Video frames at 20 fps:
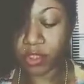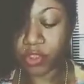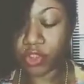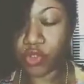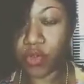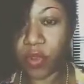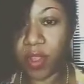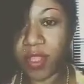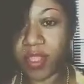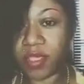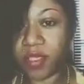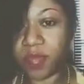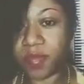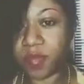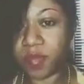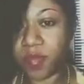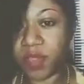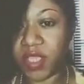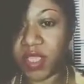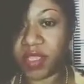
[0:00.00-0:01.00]
join
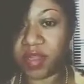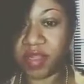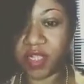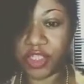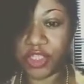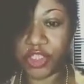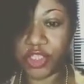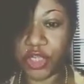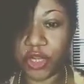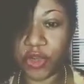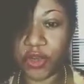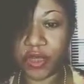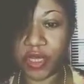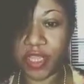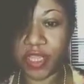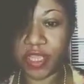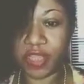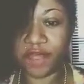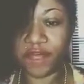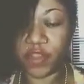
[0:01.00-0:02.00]
me in this
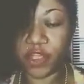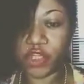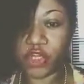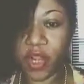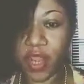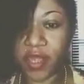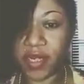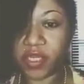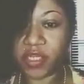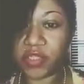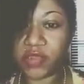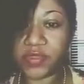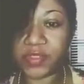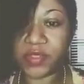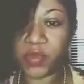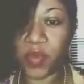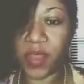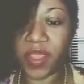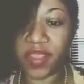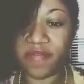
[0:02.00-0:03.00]
journey, if you're trying to
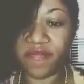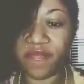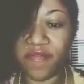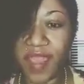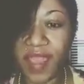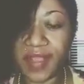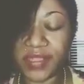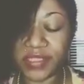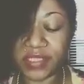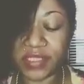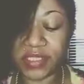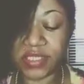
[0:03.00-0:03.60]
lose weight fast,